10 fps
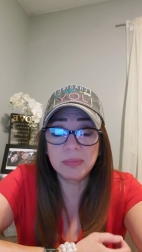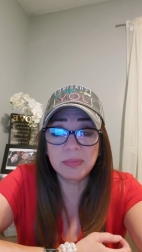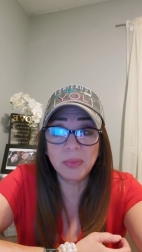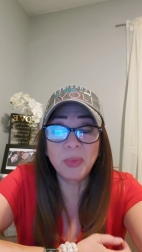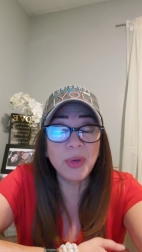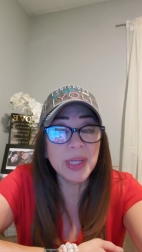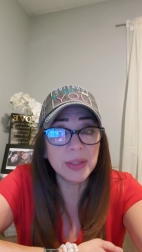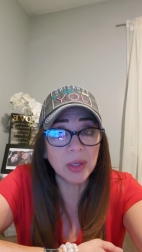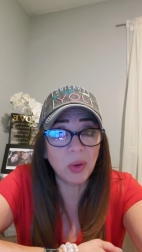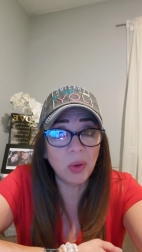
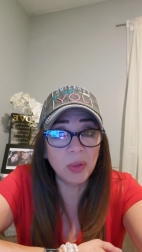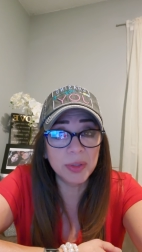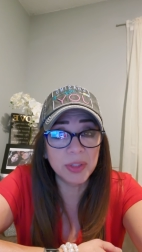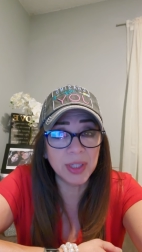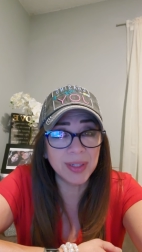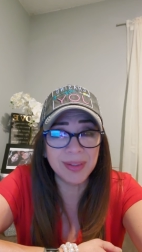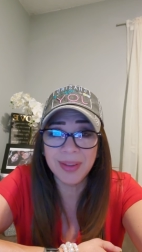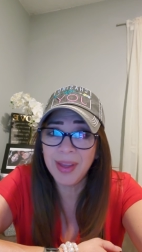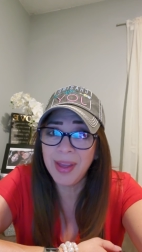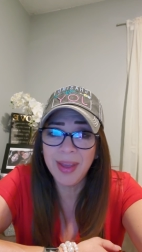read the whole thing.
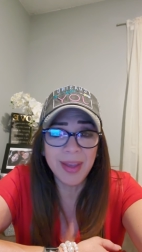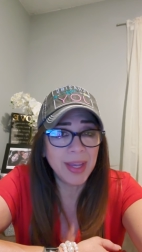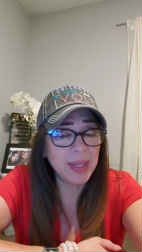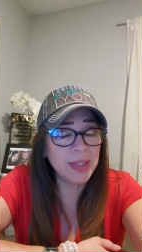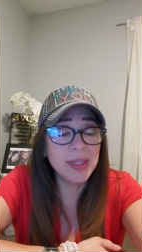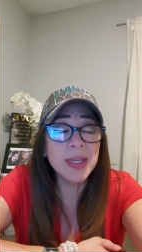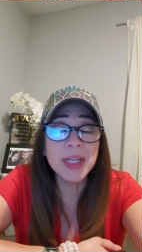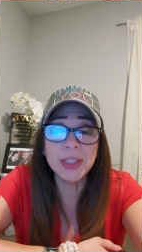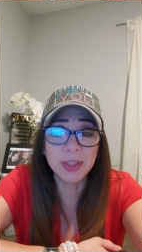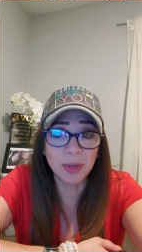It
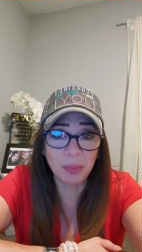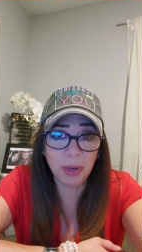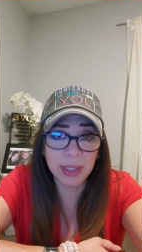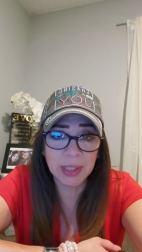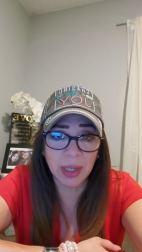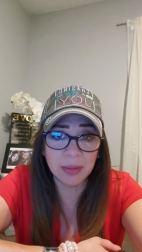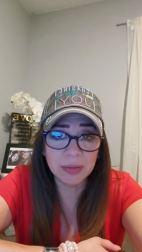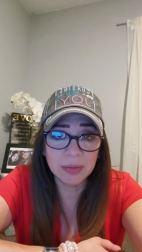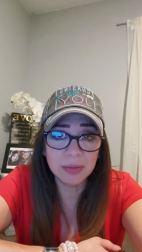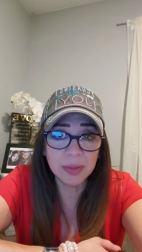needs no
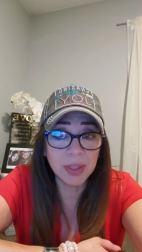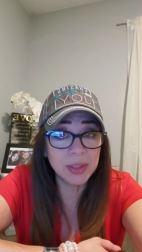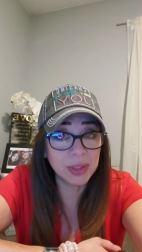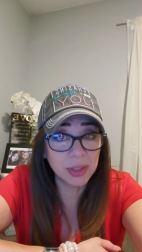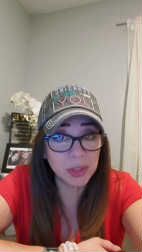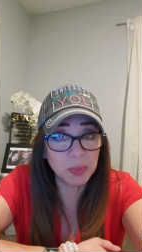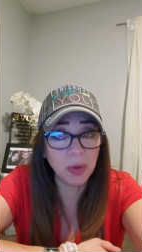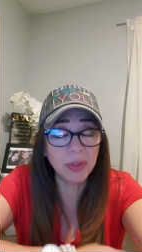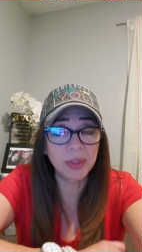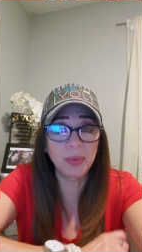breakdown. It's the
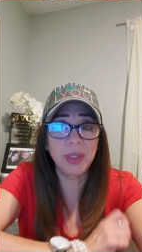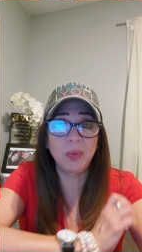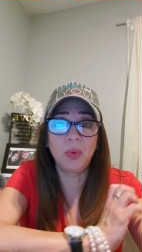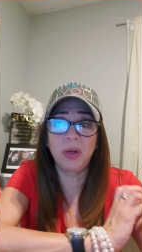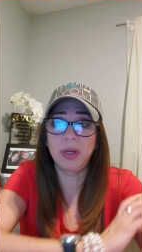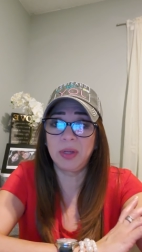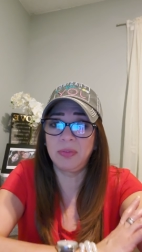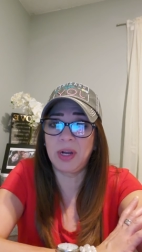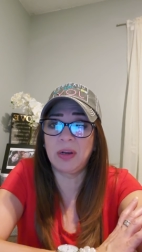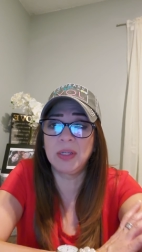spoken written word
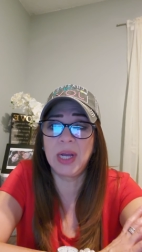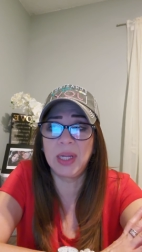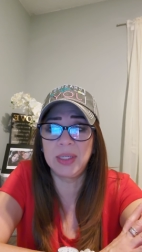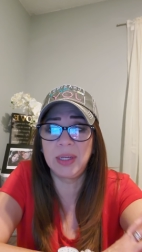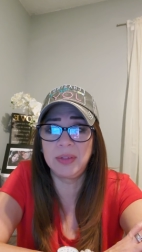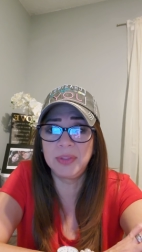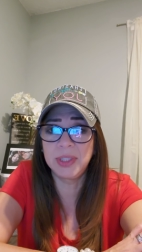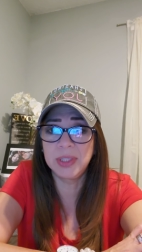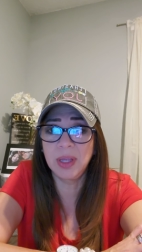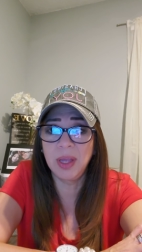of our God
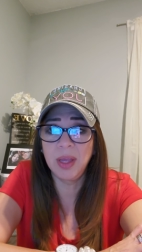loves.